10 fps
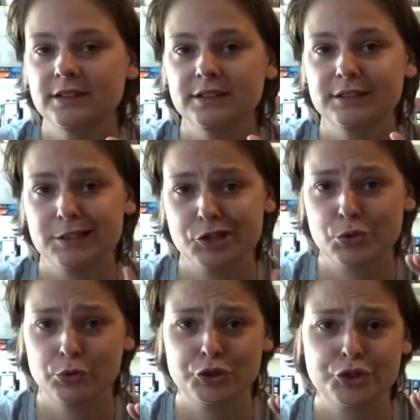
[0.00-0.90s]
the
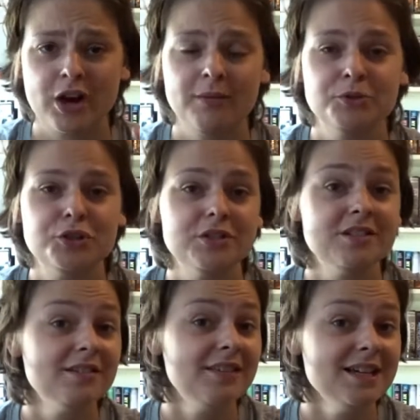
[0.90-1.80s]
soldiers come to
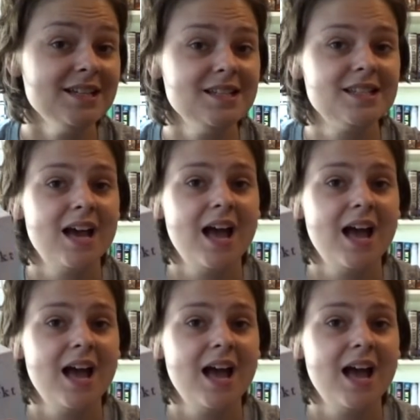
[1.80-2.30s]
do this,